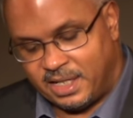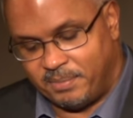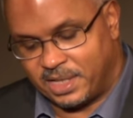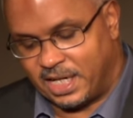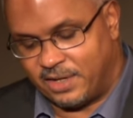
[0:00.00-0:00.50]

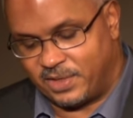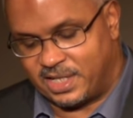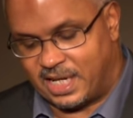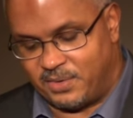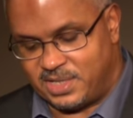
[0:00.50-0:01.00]
and began
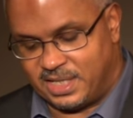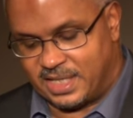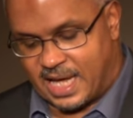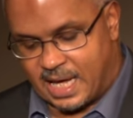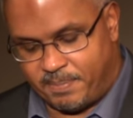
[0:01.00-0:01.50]

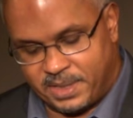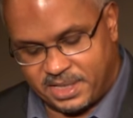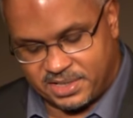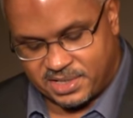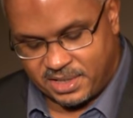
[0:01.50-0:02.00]
recounting the
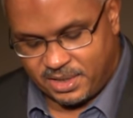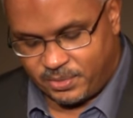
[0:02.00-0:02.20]
happenings